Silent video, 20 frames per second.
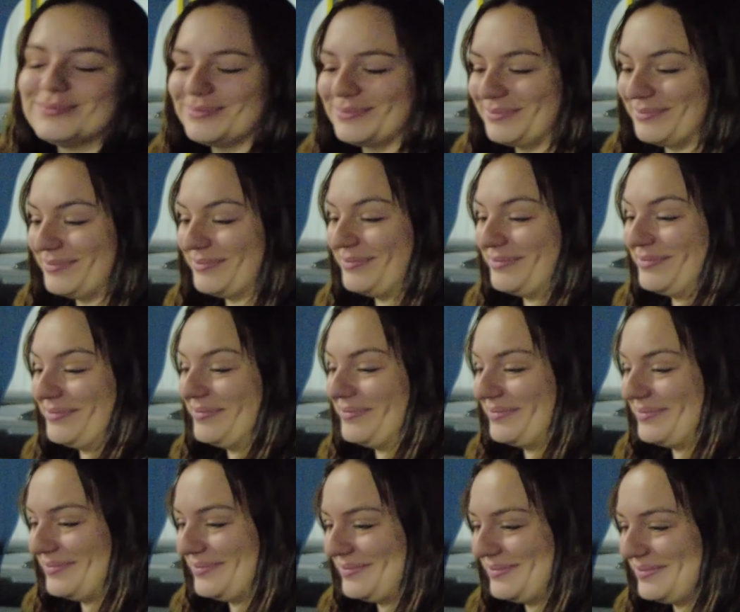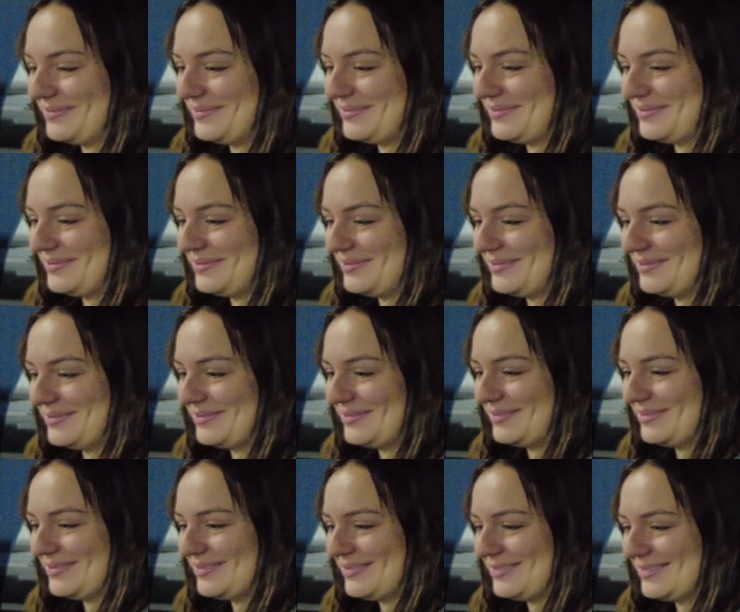
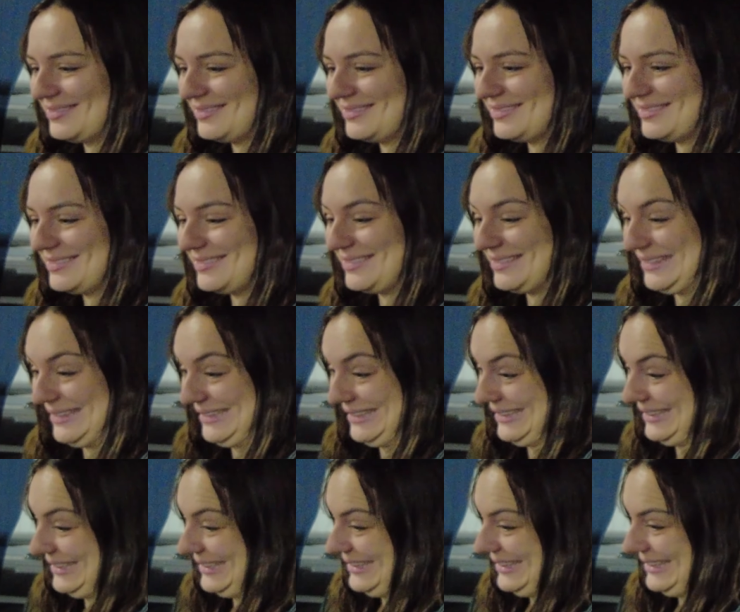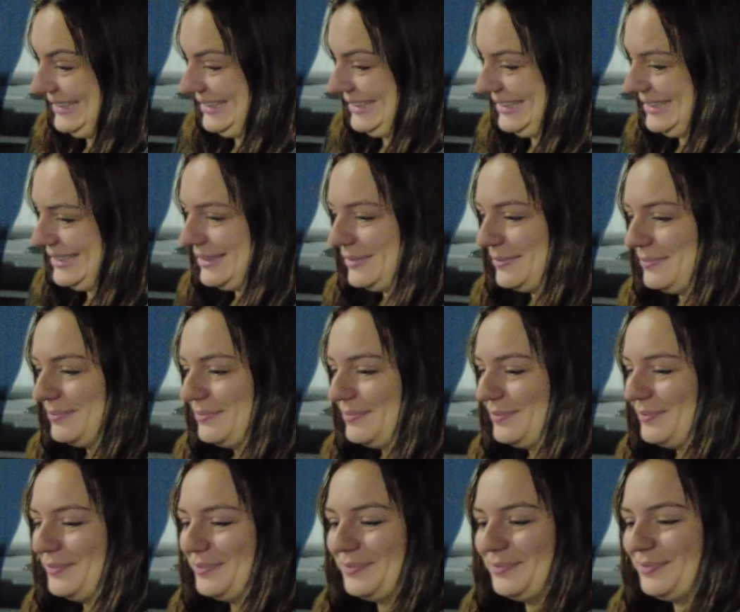The person shown says nothing.